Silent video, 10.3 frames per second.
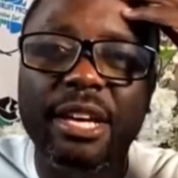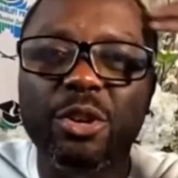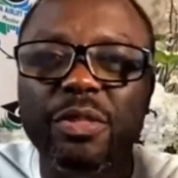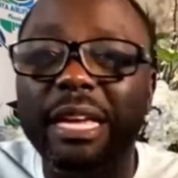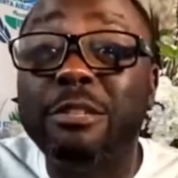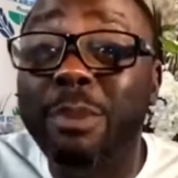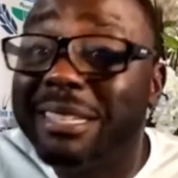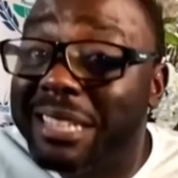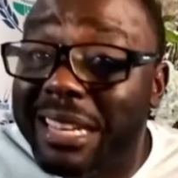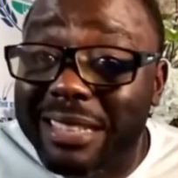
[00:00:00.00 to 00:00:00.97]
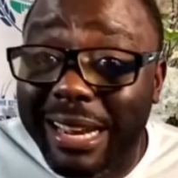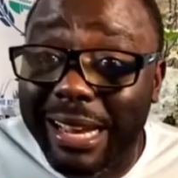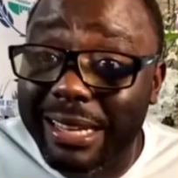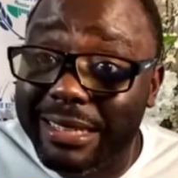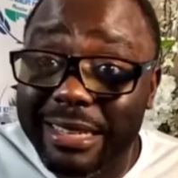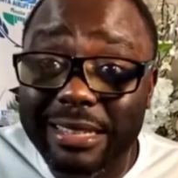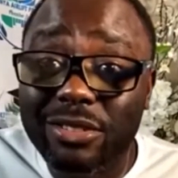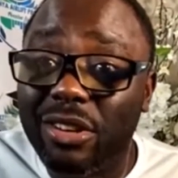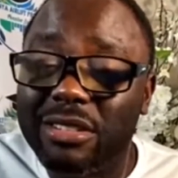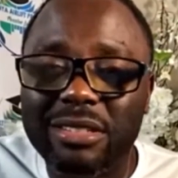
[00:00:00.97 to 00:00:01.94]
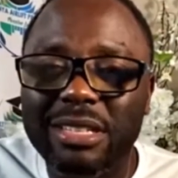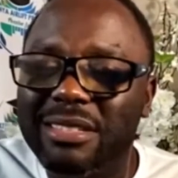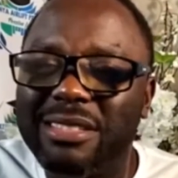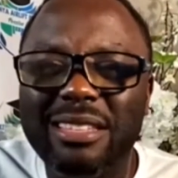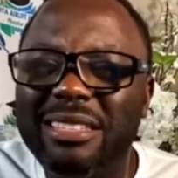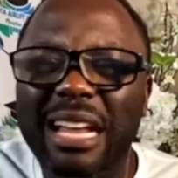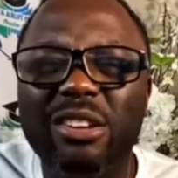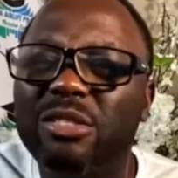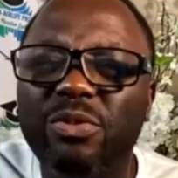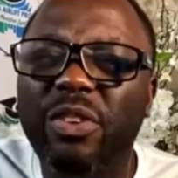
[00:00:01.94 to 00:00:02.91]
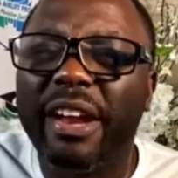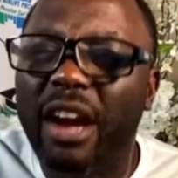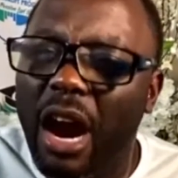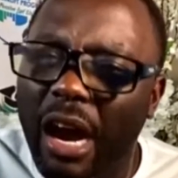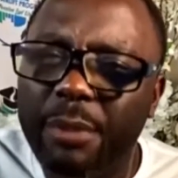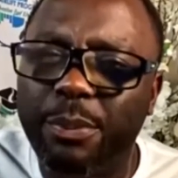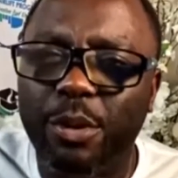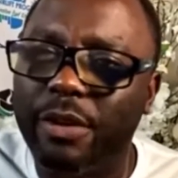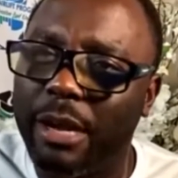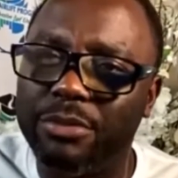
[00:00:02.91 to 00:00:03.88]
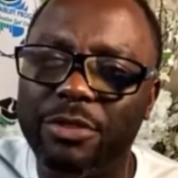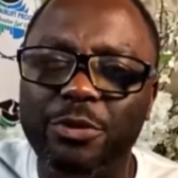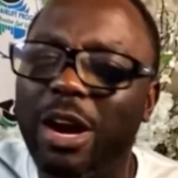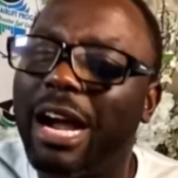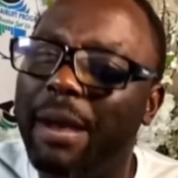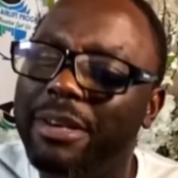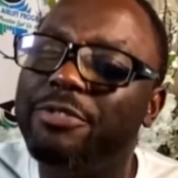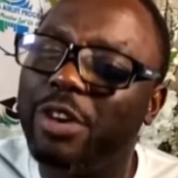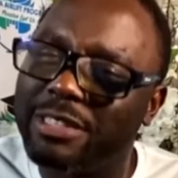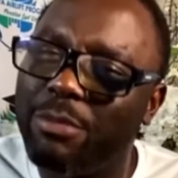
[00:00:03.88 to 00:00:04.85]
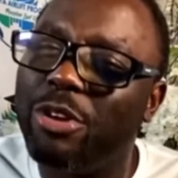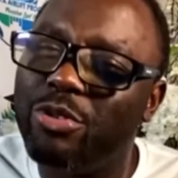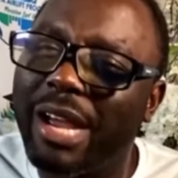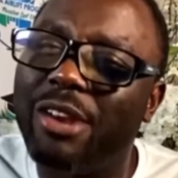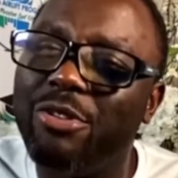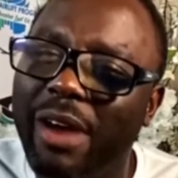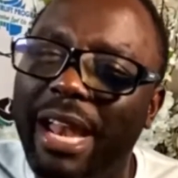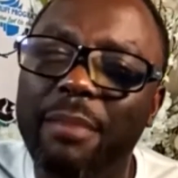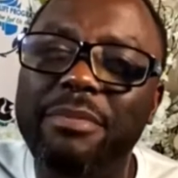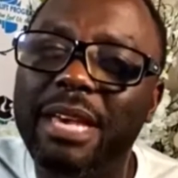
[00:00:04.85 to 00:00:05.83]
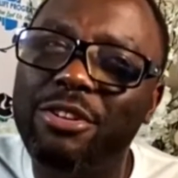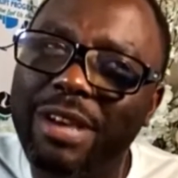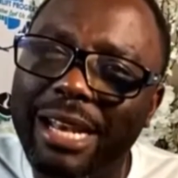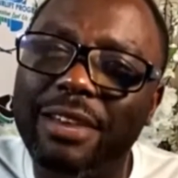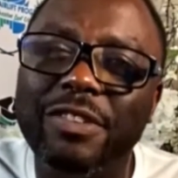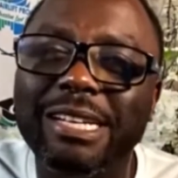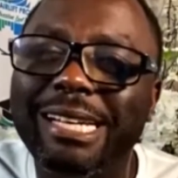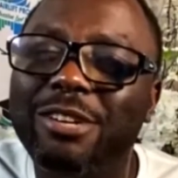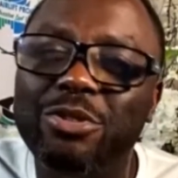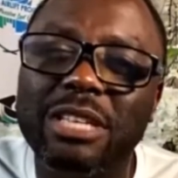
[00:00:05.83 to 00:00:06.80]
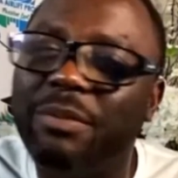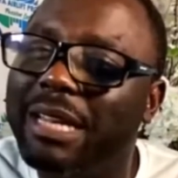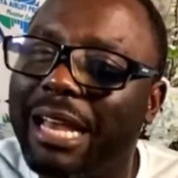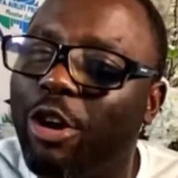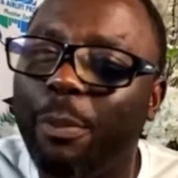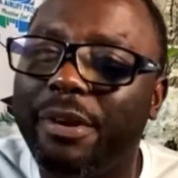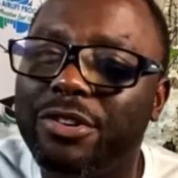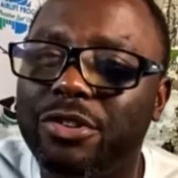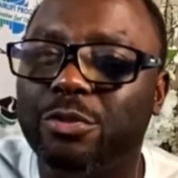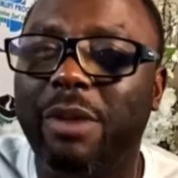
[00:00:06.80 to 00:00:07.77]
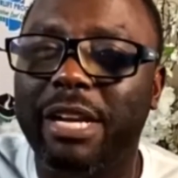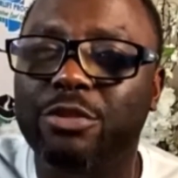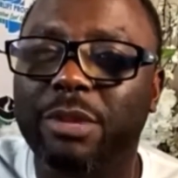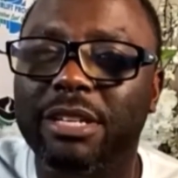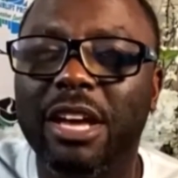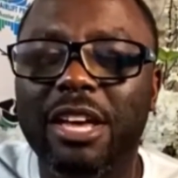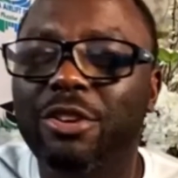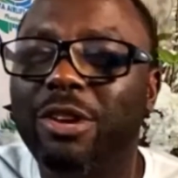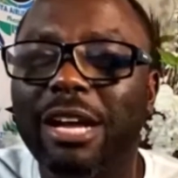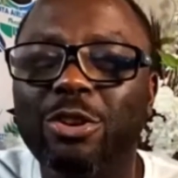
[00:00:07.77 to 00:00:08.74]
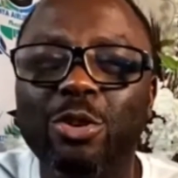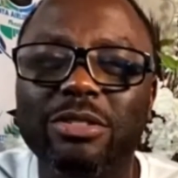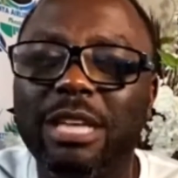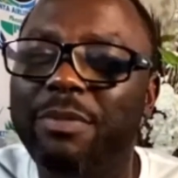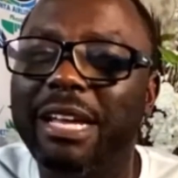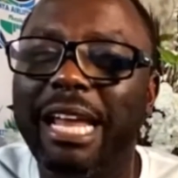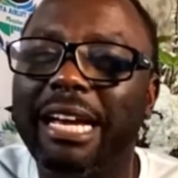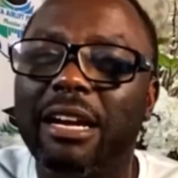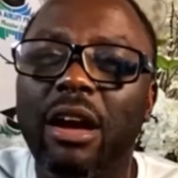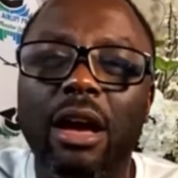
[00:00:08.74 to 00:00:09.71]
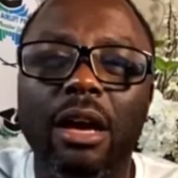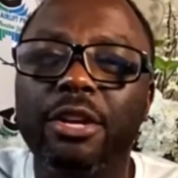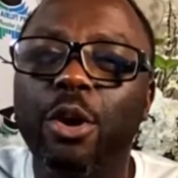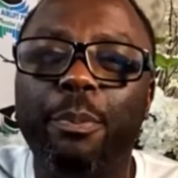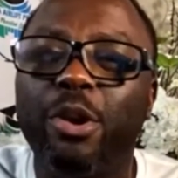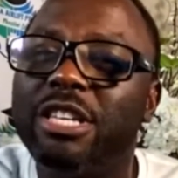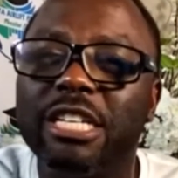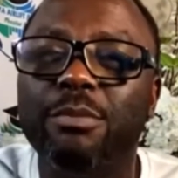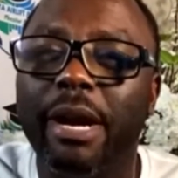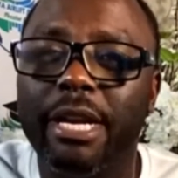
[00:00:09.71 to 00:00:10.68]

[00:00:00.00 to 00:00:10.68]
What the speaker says: There's business analytics. These are not very hard programs. If you're someone who can do an MBA, you can definitely do something like operations management. You can do something like, project